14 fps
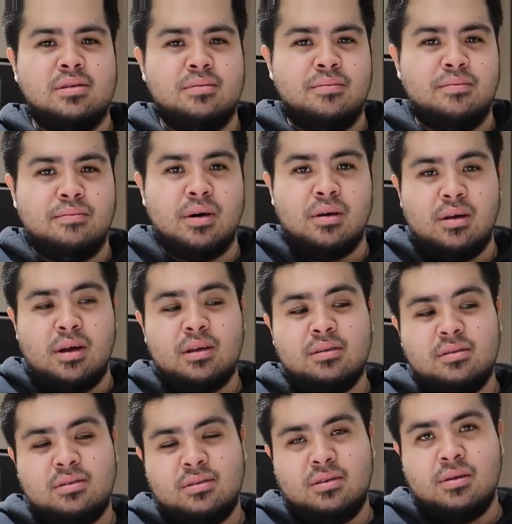Yeah, but what
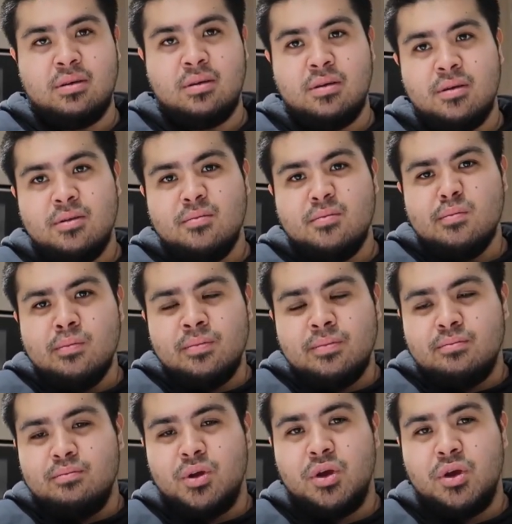type of sale they're going.